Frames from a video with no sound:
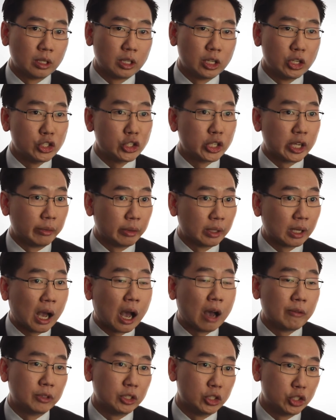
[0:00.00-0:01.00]
each carrying
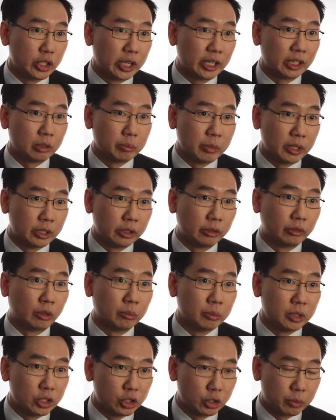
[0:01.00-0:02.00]
half the genetic material
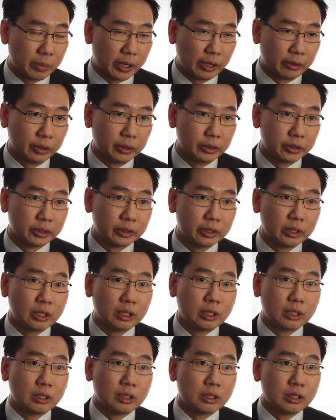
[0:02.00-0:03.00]
from each parent.
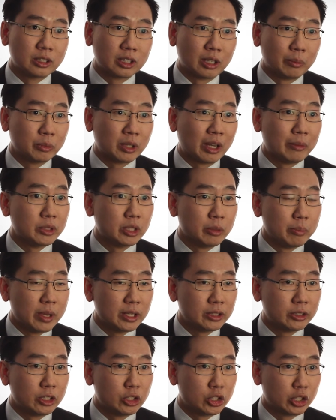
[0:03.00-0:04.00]
Sometimes the
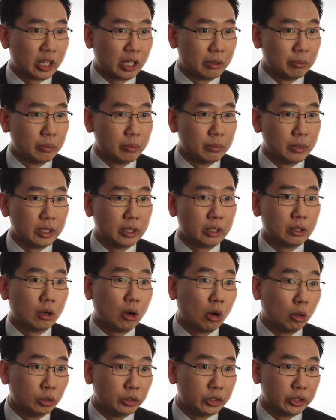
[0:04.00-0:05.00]
message can be
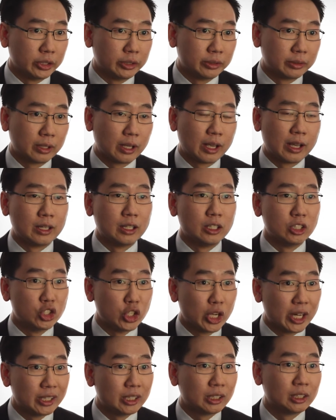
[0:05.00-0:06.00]
altered and a
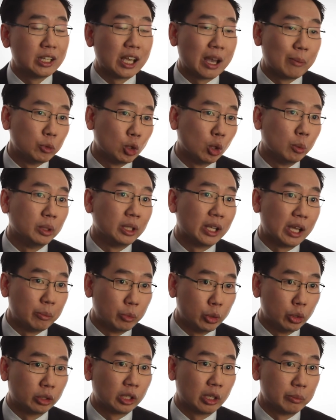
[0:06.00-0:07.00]
genetically abnormal
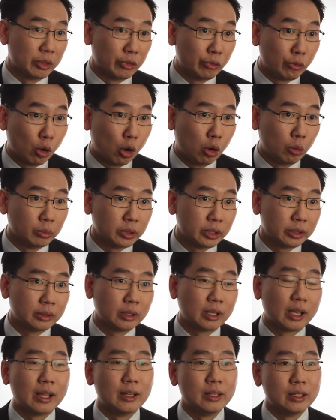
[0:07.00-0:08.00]
embryo can be formed,
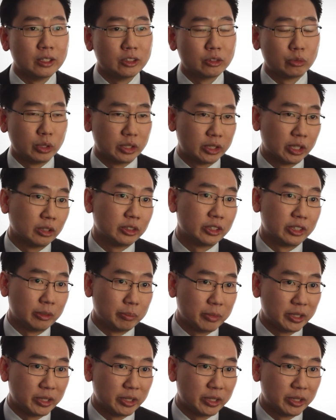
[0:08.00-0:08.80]
and this results in a